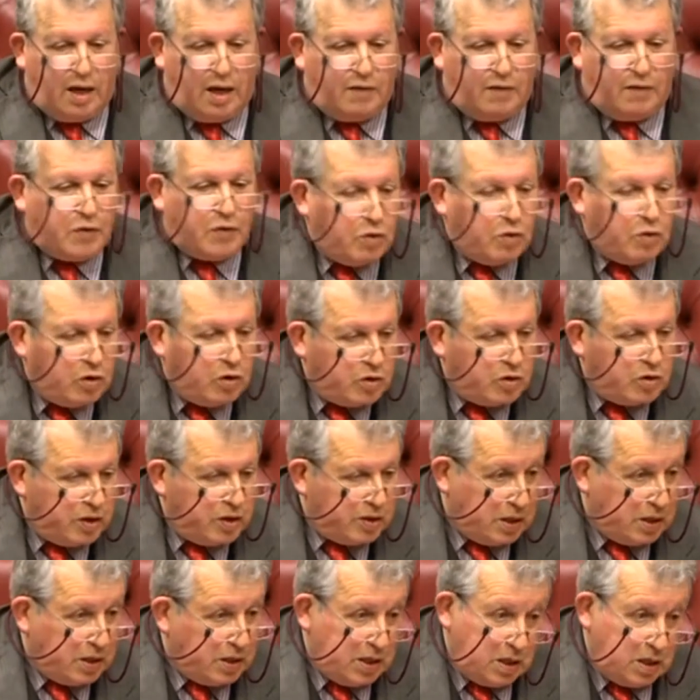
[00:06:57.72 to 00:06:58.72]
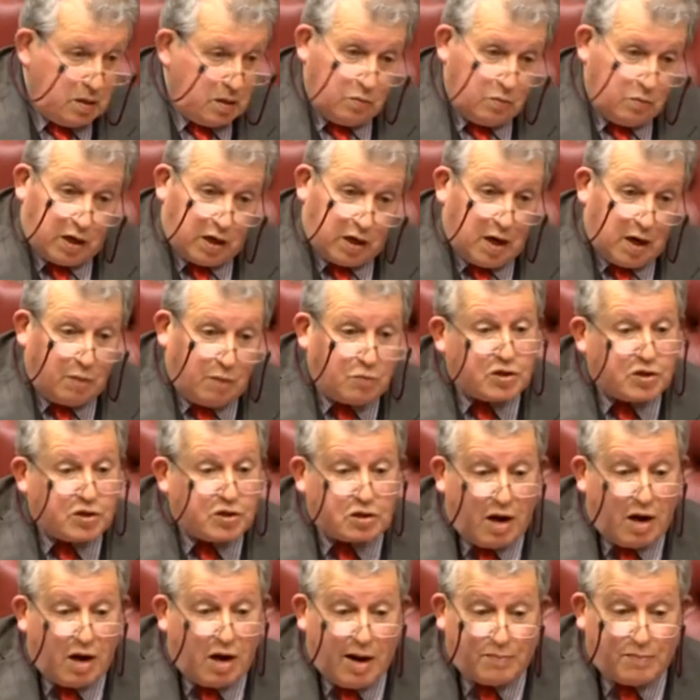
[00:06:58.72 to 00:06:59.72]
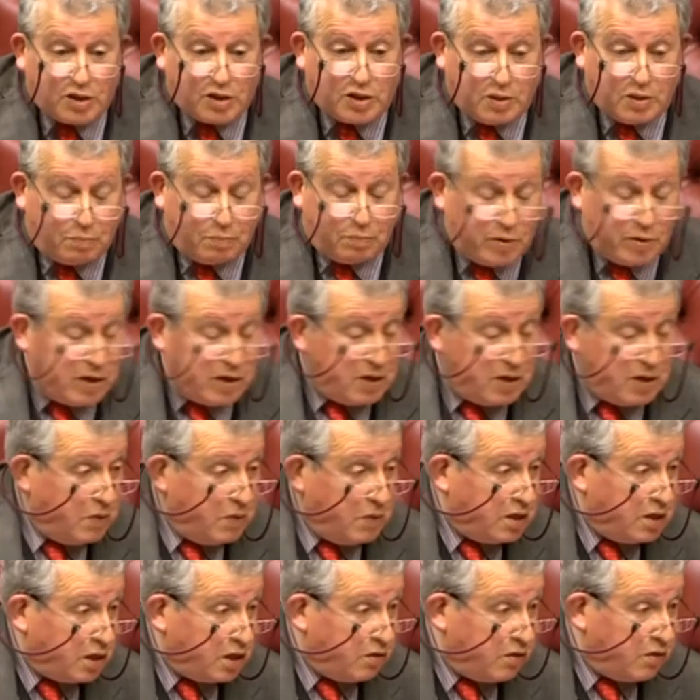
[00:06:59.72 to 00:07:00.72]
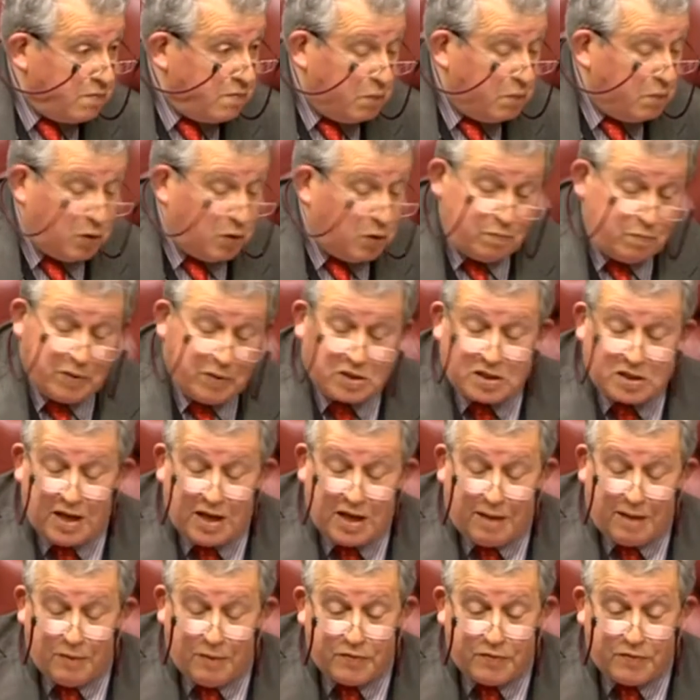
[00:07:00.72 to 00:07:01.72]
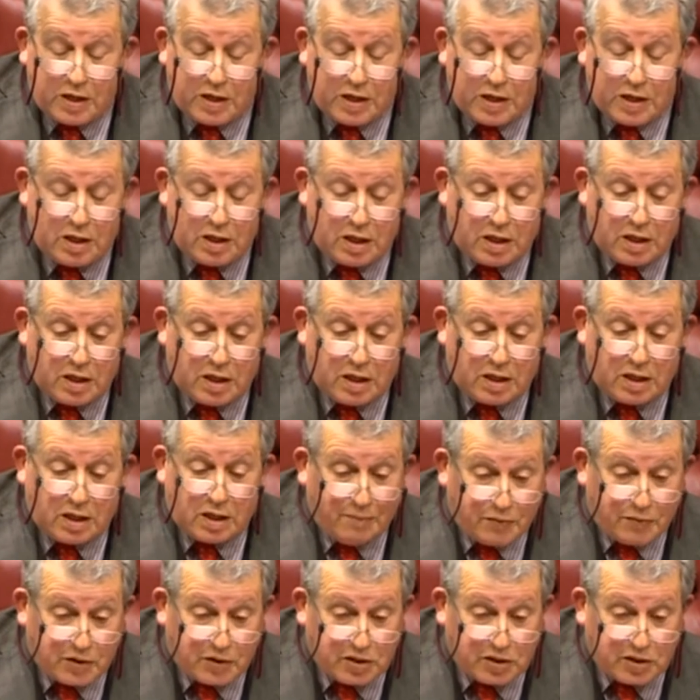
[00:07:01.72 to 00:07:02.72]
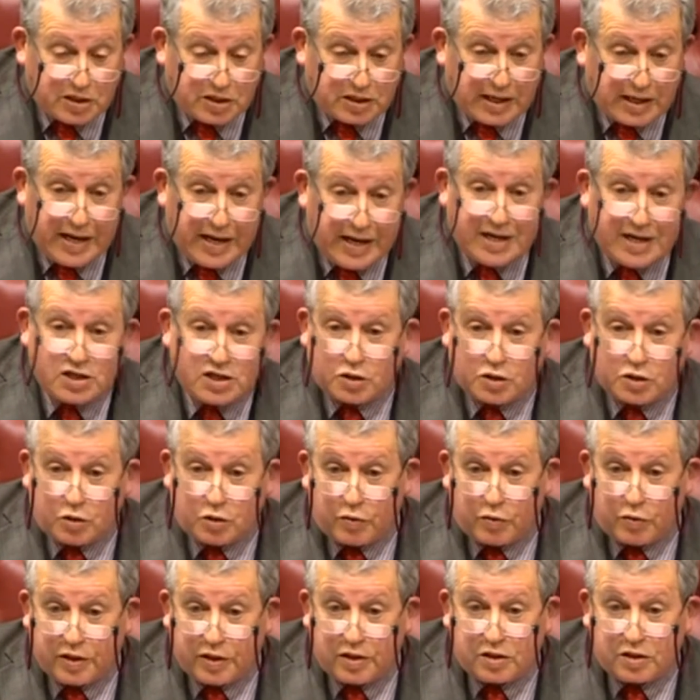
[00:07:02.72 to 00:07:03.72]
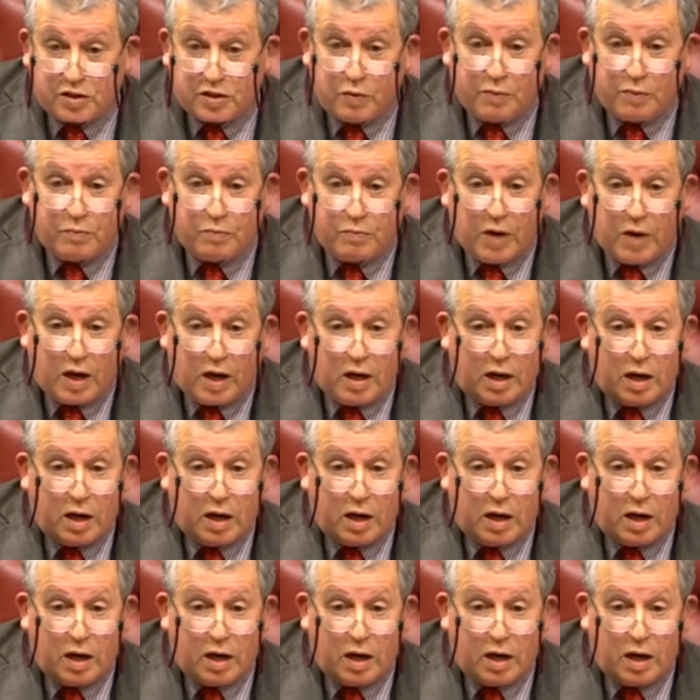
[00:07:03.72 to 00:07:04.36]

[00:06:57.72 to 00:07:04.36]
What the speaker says: if you look at what I would describe as the green movement, some of the scare stories, when